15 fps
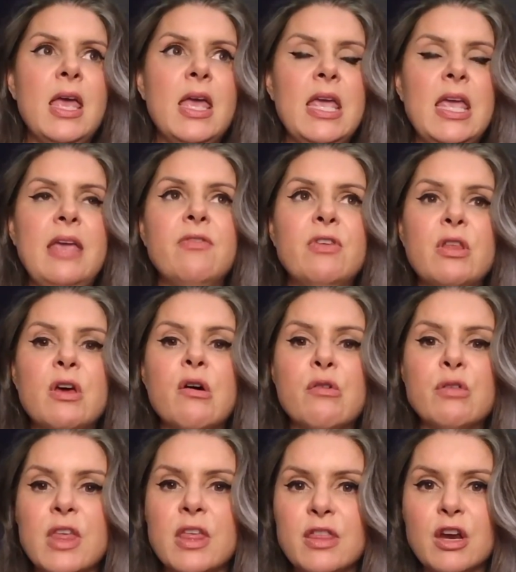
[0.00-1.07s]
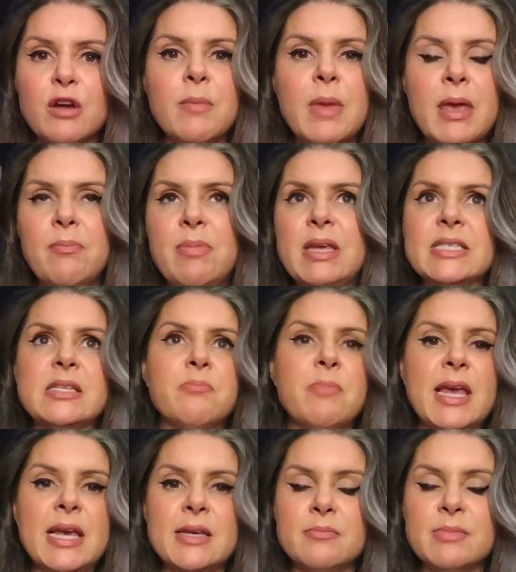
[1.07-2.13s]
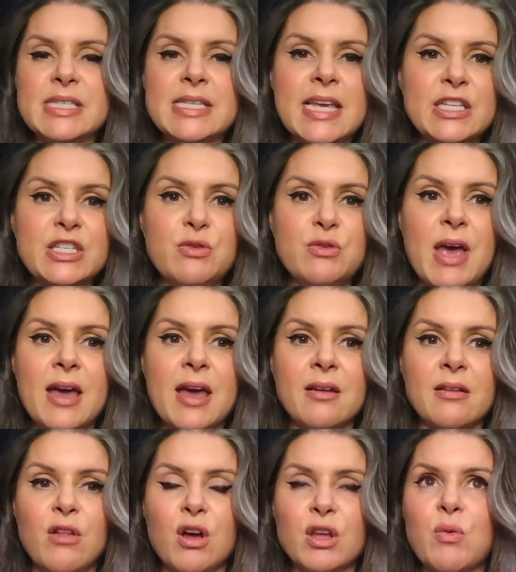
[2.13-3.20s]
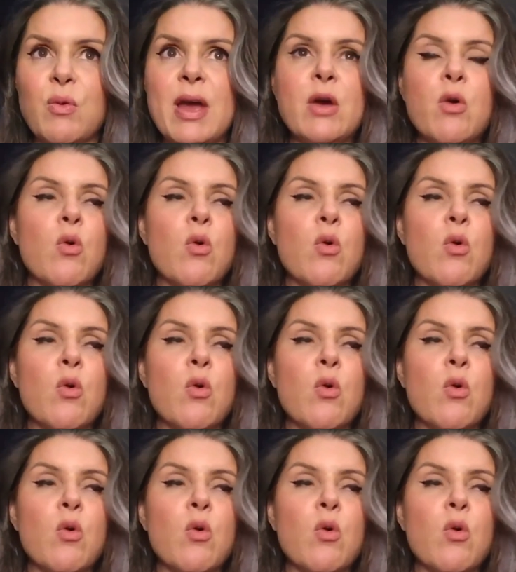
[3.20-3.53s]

even though that there may be some mistakes you had along the way,